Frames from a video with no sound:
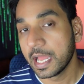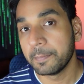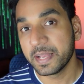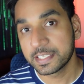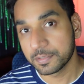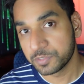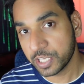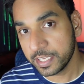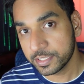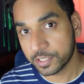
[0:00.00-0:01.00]
and make some
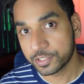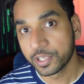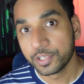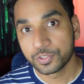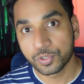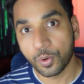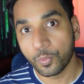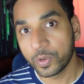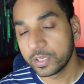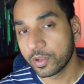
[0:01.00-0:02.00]
changes so
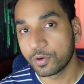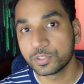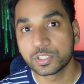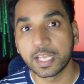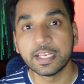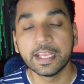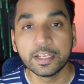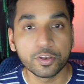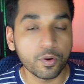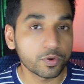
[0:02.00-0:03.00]
Windows can
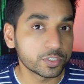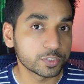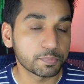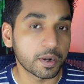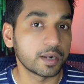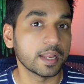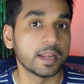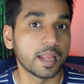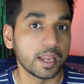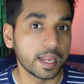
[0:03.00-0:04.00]
ignore this part
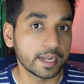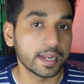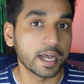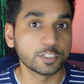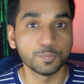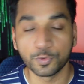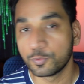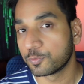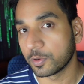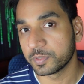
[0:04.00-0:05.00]
and let us
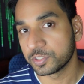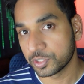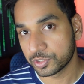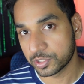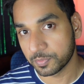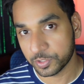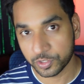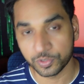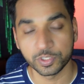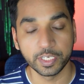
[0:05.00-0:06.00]
boot from the system
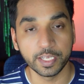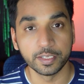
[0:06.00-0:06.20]
rescue CD.